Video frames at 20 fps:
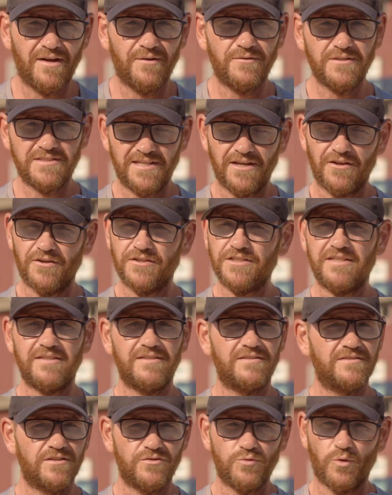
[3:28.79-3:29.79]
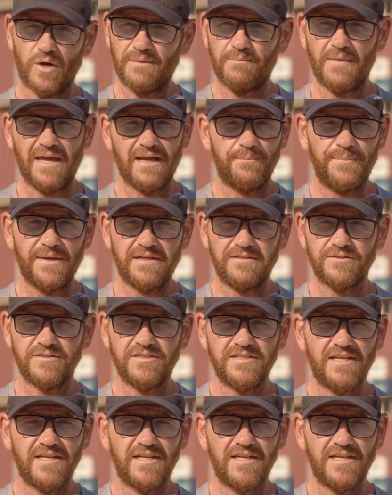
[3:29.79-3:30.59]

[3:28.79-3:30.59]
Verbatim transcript: I was telling you it's a 20 megapixel